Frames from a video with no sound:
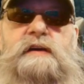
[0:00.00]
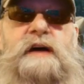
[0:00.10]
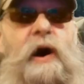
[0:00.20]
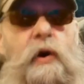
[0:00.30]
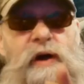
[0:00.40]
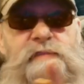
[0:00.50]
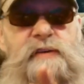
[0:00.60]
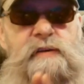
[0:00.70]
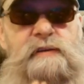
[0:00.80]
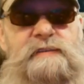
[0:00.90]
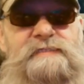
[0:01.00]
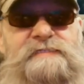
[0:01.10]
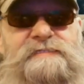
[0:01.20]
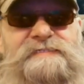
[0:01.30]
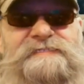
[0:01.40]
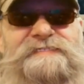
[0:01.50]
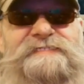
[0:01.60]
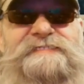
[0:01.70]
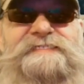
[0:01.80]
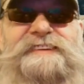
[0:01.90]
However,
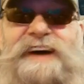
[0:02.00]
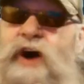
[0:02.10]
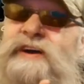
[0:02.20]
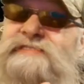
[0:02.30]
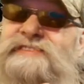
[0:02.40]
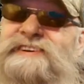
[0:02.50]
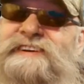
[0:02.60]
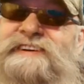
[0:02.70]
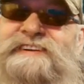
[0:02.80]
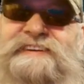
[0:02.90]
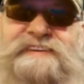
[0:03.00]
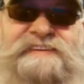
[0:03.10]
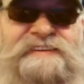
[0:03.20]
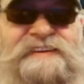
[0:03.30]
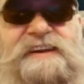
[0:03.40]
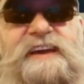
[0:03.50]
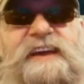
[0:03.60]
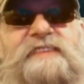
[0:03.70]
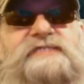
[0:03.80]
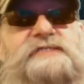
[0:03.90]
however,
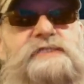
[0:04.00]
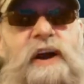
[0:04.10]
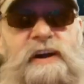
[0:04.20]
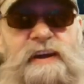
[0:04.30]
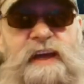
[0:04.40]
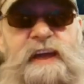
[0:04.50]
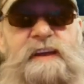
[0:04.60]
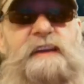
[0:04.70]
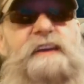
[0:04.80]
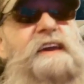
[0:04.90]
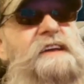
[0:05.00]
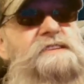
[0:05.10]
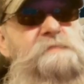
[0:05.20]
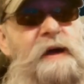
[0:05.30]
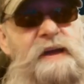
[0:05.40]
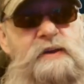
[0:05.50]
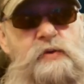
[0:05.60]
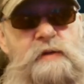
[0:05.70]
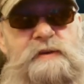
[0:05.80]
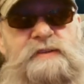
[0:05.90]
if Starlink gets my
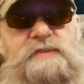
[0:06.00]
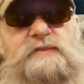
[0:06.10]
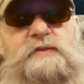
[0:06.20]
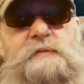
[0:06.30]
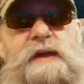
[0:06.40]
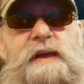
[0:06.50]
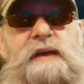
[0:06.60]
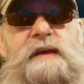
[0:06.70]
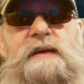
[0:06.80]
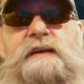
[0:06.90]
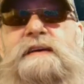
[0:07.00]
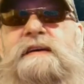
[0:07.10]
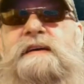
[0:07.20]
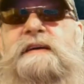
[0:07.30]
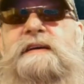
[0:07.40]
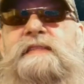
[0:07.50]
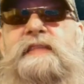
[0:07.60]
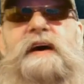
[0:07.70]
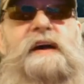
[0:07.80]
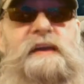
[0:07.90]
equipment to me,
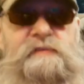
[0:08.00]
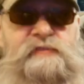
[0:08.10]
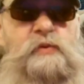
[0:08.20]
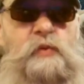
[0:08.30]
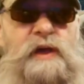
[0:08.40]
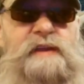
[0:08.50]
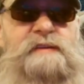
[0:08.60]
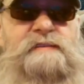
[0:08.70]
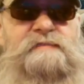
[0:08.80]
the if and when,